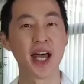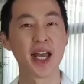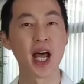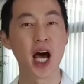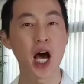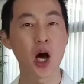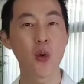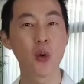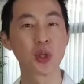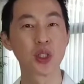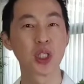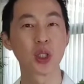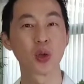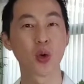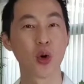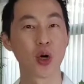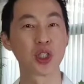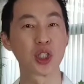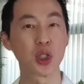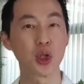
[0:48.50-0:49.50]
and how is it
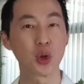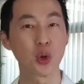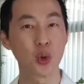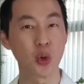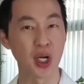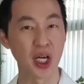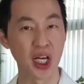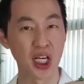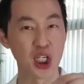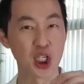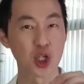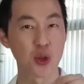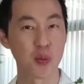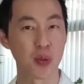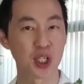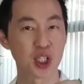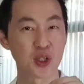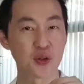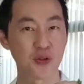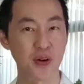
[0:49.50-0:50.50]
causing you to age
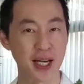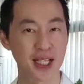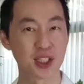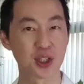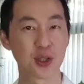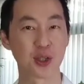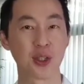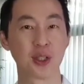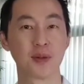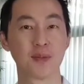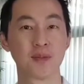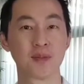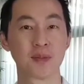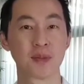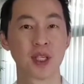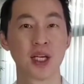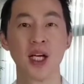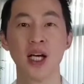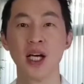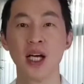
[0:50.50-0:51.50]
much faster?
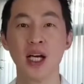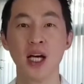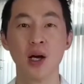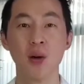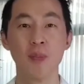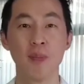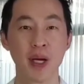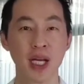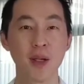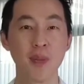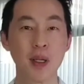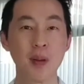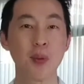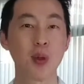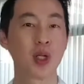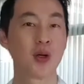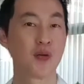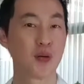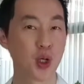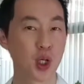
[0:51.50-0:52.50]
Many
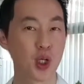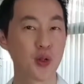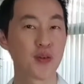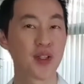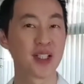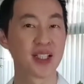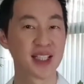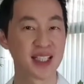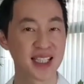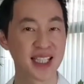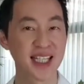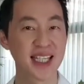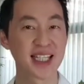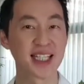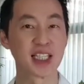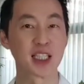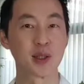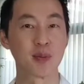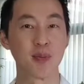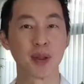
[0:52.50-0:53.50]
people have heard of the
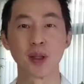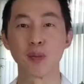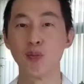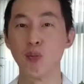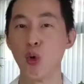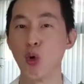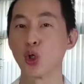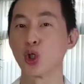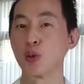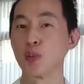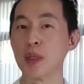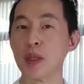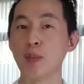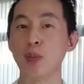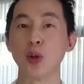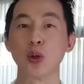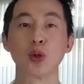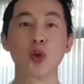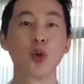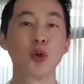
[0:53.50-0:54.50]
disease, but most
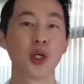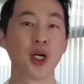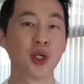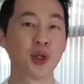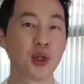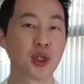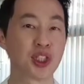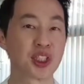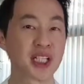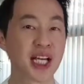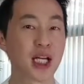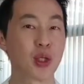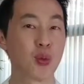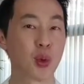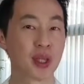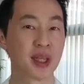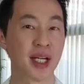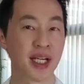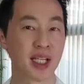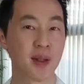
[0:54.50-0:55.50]
people don't
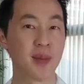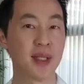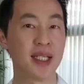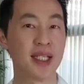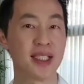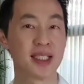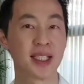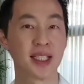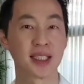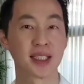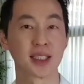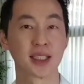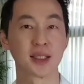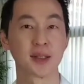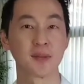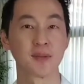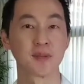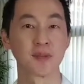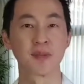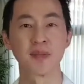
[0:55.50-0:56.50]
understand what diabetes
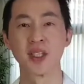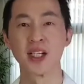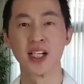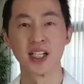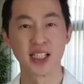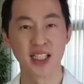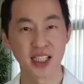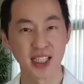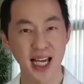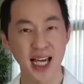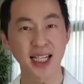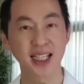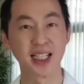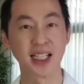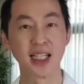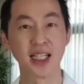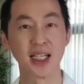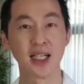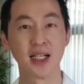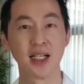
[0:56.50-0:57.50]
is.
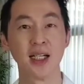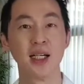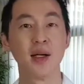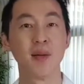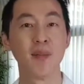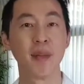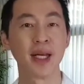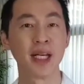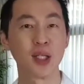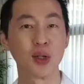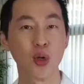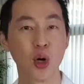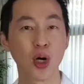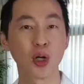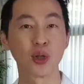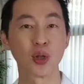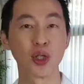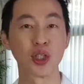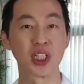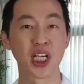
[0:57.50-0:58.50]
Sadly, many
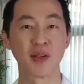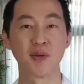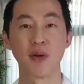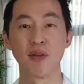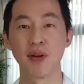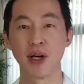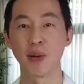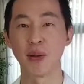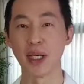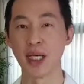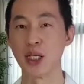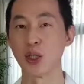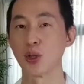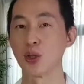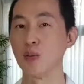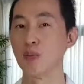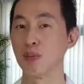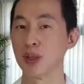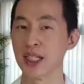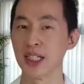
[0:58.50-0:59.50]
doctors have a very
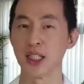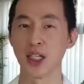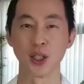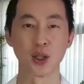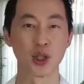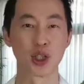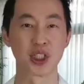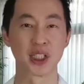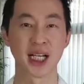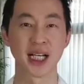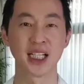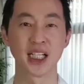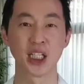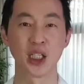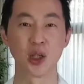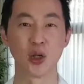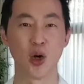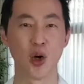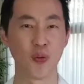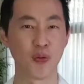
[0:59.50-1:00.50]
incomplete
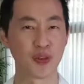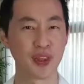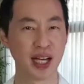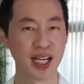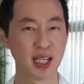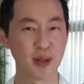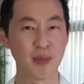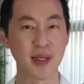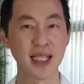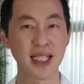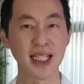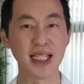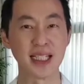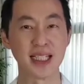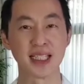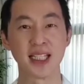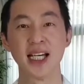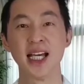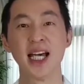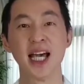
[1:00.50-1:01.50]
understanding of
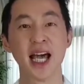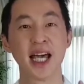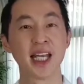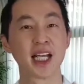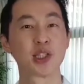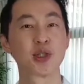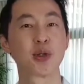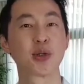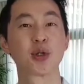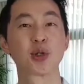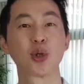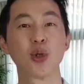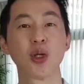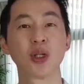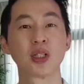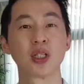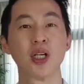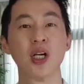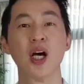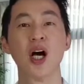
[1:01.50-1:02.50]
diabetes, and as a
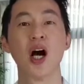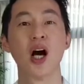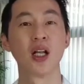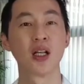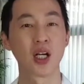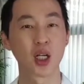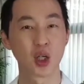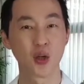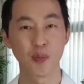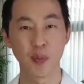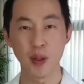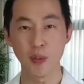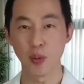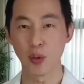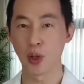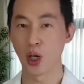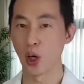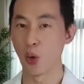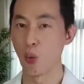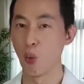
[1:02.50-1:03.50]
result, a lot of
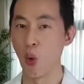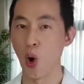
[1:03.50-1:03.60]
people are